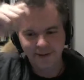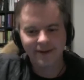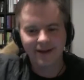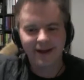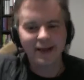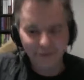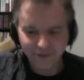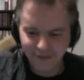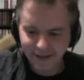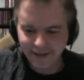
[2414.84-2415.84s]
I
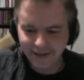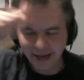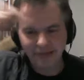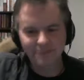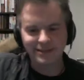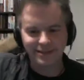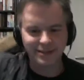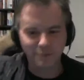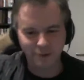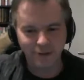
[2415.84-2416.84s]
was the Enlightenment
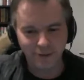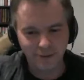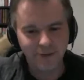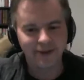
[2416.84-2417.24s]
liberal.